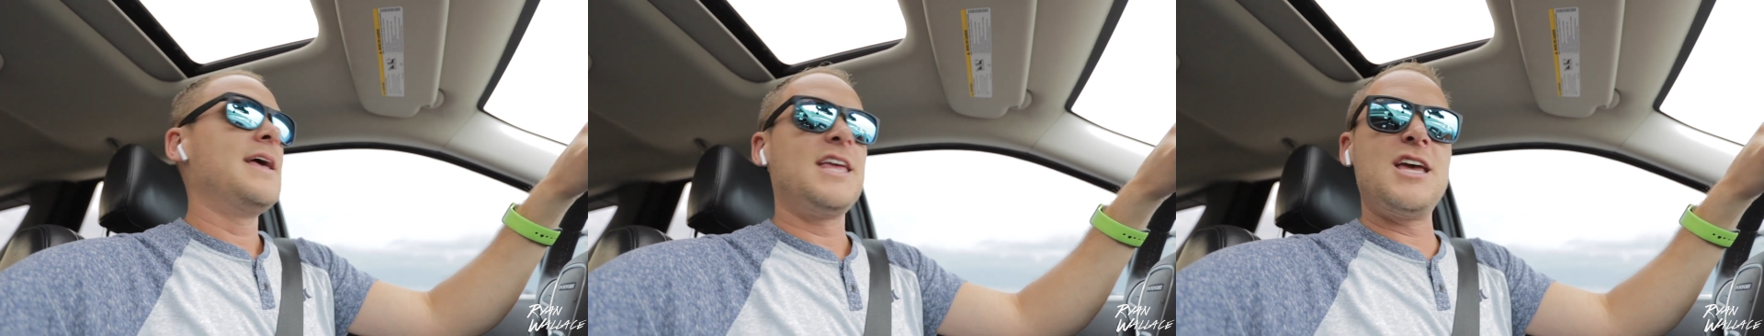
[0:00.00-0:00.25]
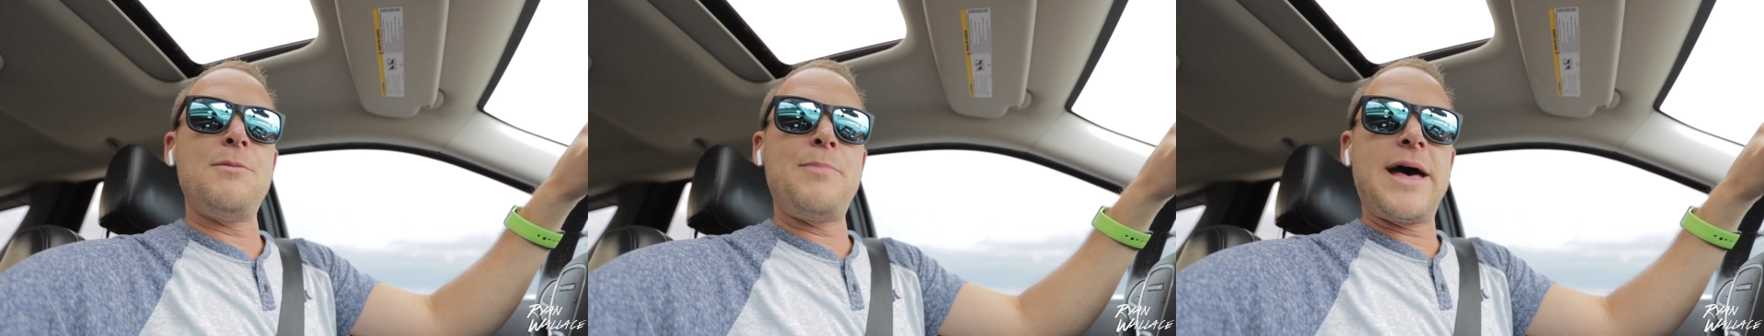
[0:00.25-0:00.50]

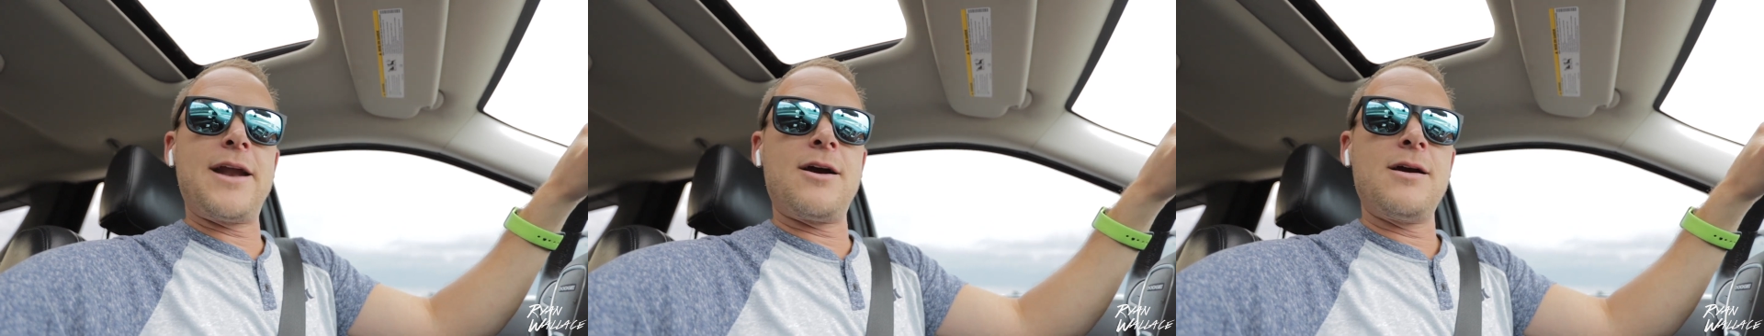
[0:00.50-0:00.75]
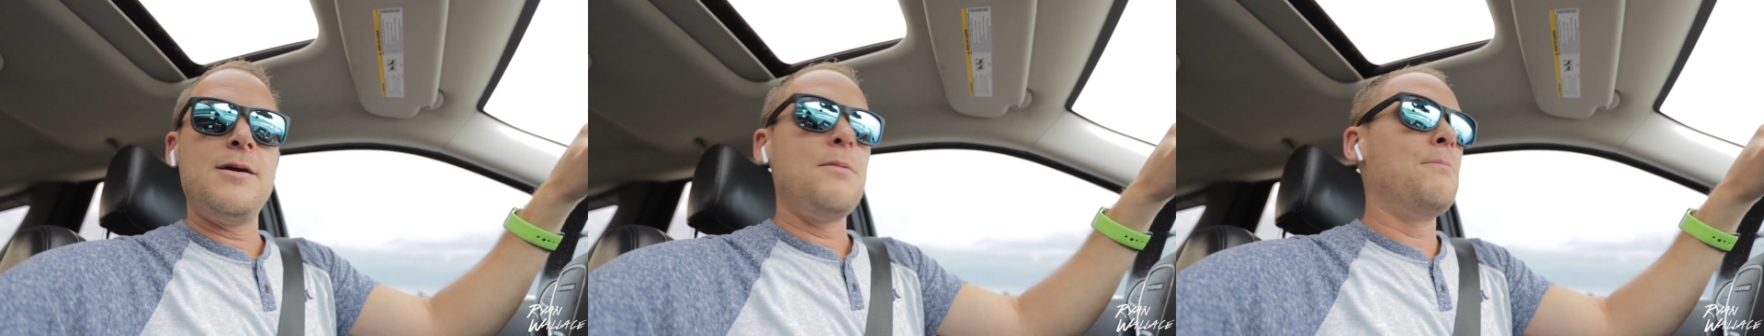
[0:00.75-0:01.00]
Get
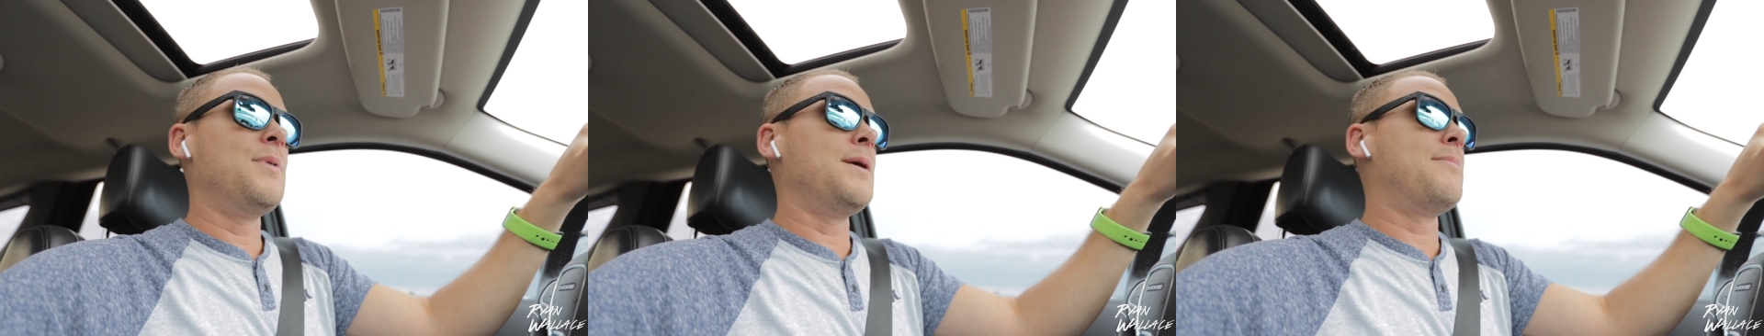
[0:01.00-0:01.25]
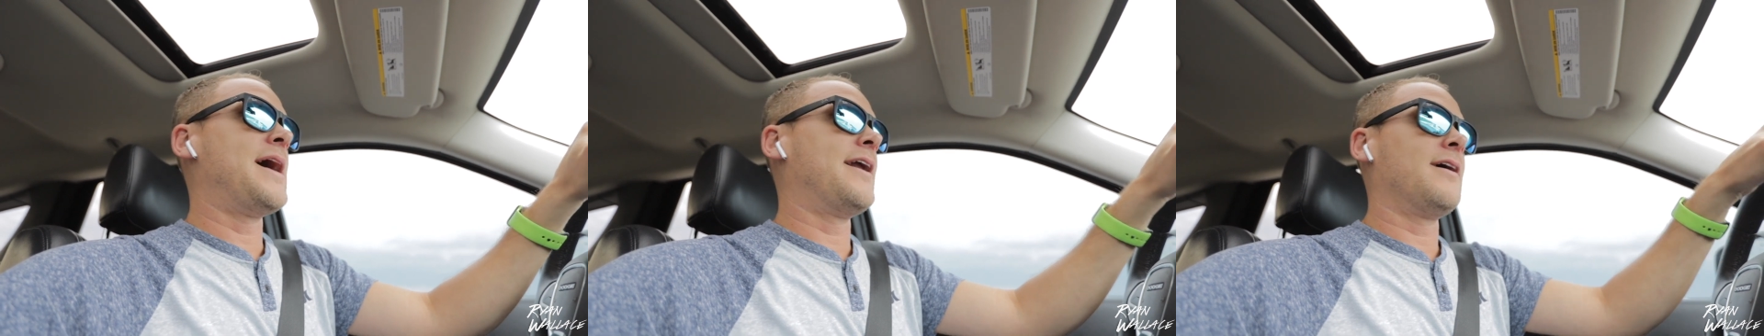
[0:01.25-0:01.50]
better,
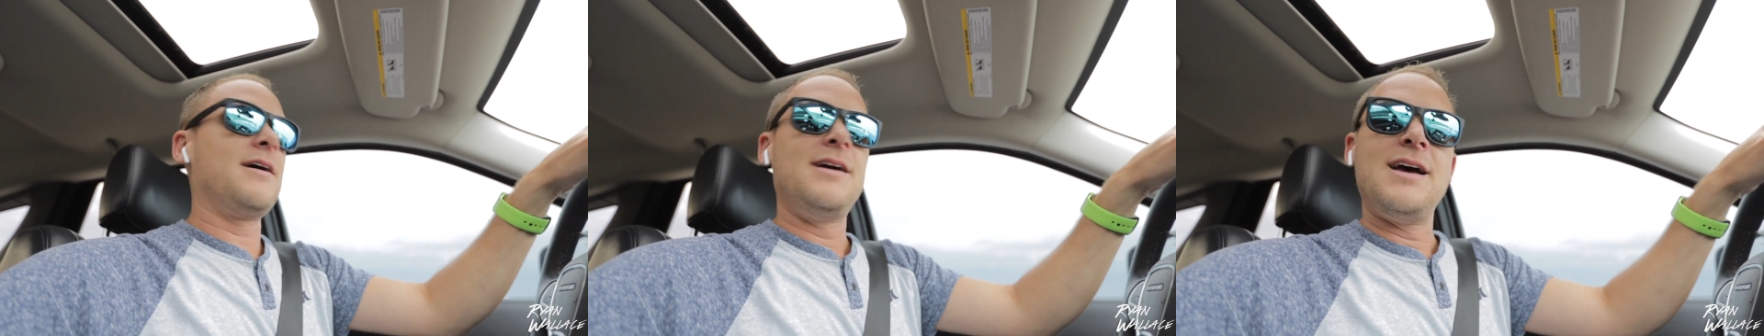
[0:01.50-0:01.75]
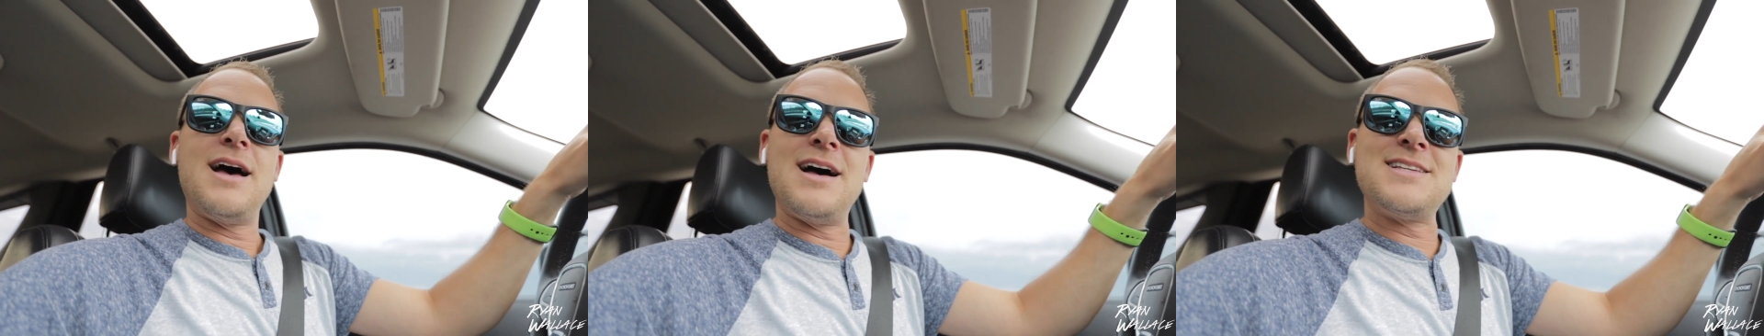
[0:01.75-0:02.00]
be better.
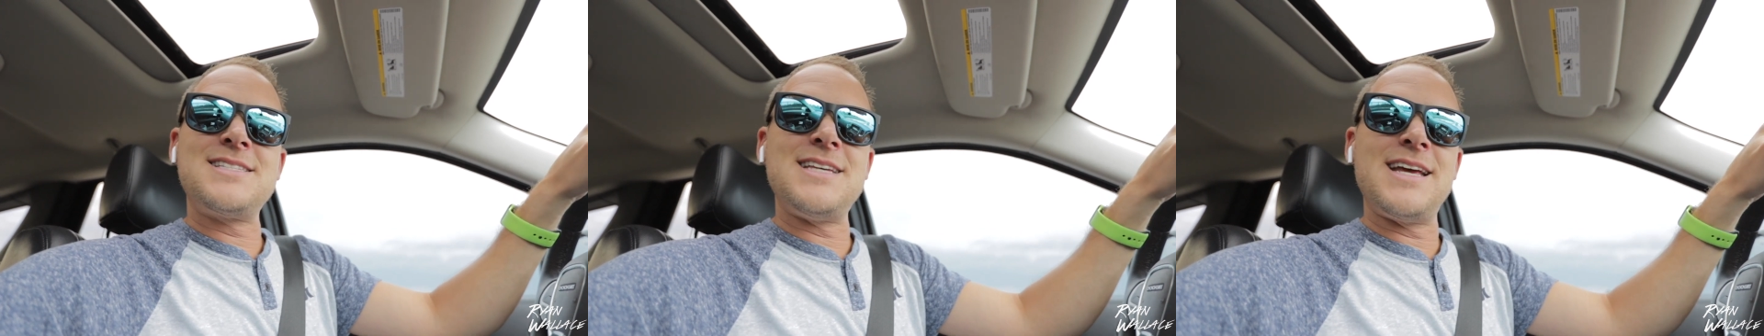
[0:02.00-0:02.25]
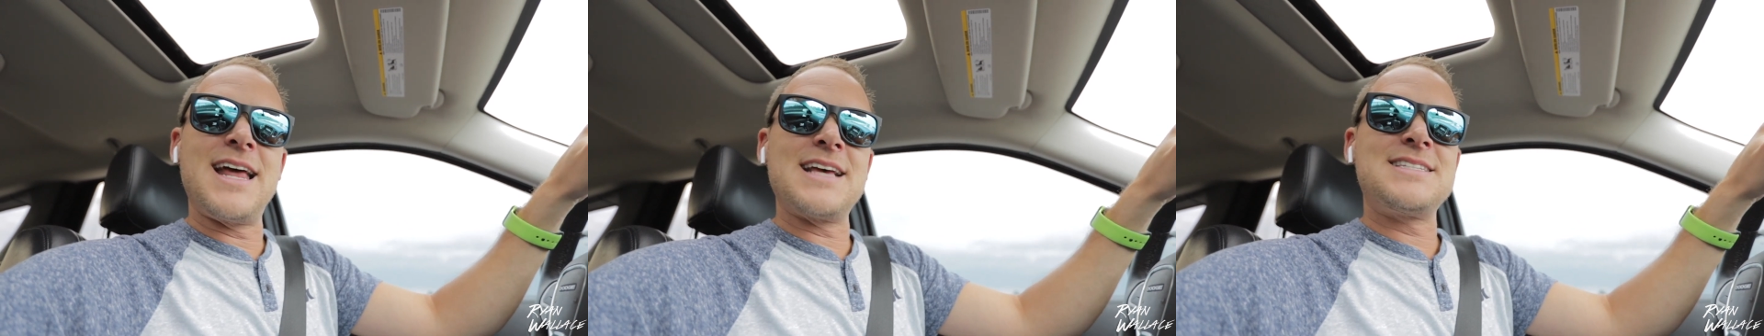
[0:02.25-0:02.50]
I'll
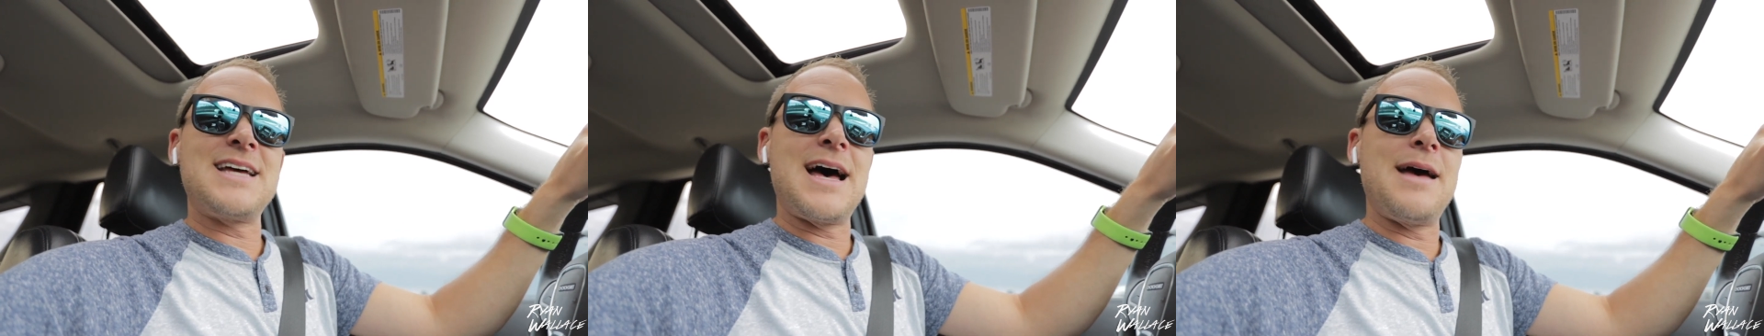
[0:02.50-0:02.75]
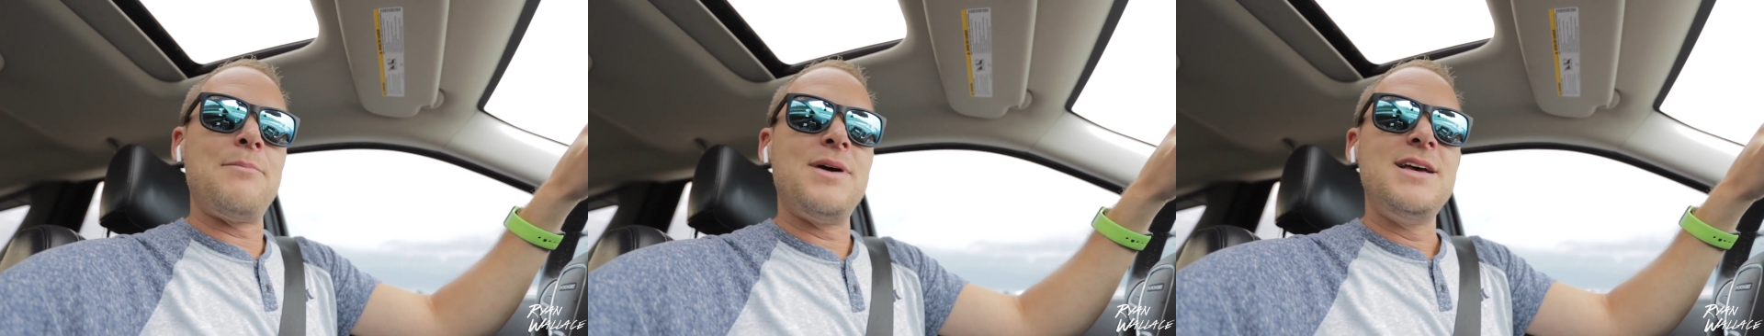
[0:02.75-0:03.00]
see you next
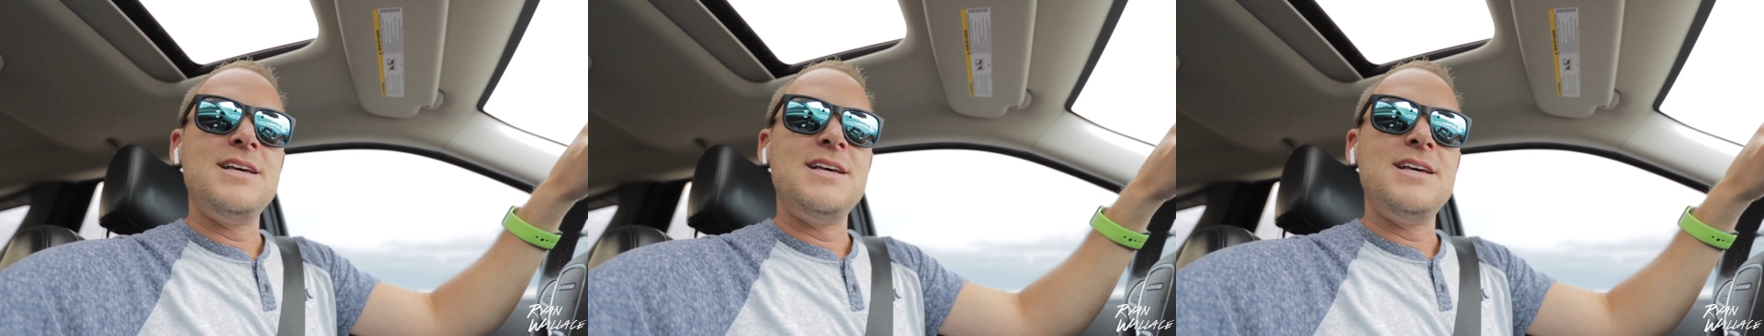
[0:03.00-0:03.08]
time.